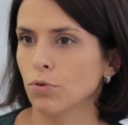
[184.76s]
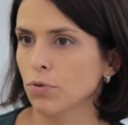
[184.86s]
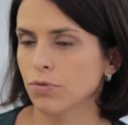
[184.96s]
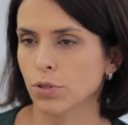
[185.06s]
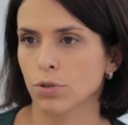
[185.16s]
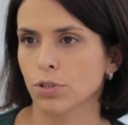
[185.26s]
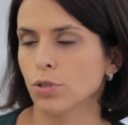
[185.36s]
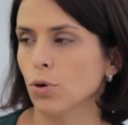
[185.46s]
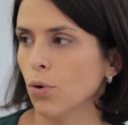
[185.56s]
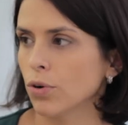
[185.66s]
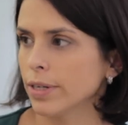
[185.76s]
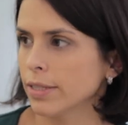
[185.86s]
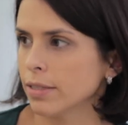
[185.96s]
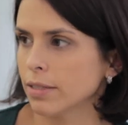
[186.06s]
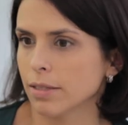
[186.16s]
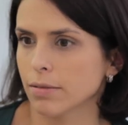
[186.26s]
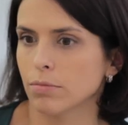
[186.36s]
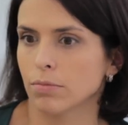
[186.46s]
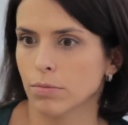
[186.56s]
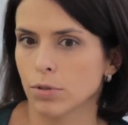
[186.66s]
proofs or stories mm -hmm.
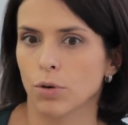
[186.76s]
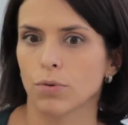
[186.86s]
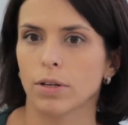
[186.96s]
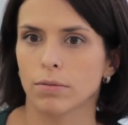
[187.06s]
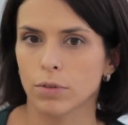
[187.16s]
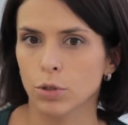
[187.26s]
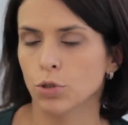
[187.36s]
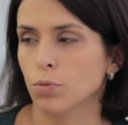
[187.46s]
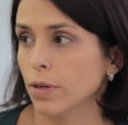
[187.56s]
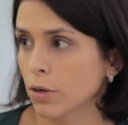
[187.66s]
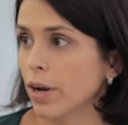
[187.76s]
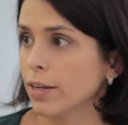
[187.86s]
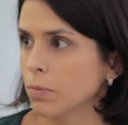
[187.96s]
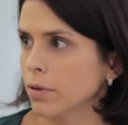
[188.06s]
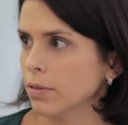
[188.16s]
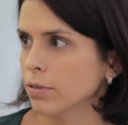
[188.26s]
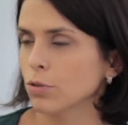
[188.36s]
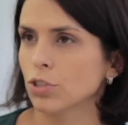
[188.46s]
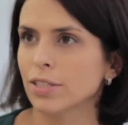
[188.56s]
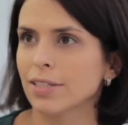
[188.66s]
so that you should be credible
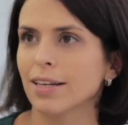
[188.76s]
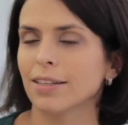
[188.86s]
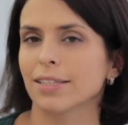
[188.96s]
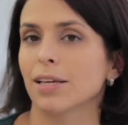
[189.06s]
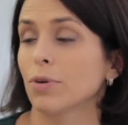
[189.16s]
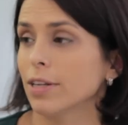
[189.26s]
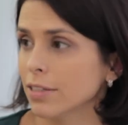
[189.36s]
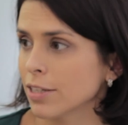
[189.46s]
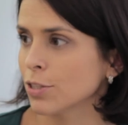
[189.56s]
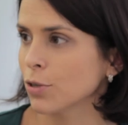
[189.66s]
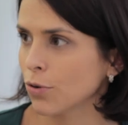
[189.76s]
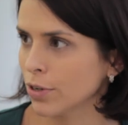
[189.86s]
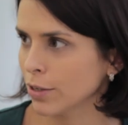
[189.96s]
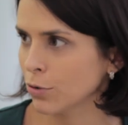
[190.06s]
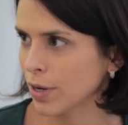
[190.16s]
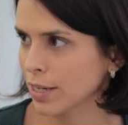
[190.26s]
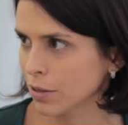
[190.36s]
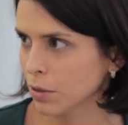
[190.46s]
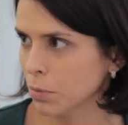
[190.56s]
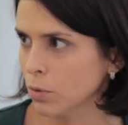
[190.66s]
not just telling someone else's story you read
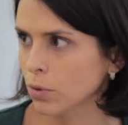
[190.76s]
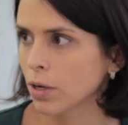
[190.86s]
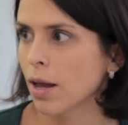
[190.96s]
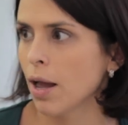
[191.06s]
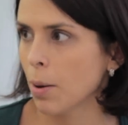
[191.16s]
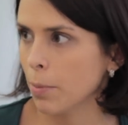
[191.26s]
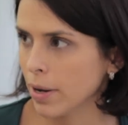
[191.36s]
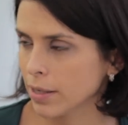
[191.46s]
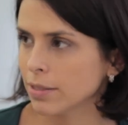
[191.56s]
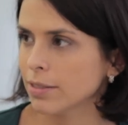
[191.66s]
in the book but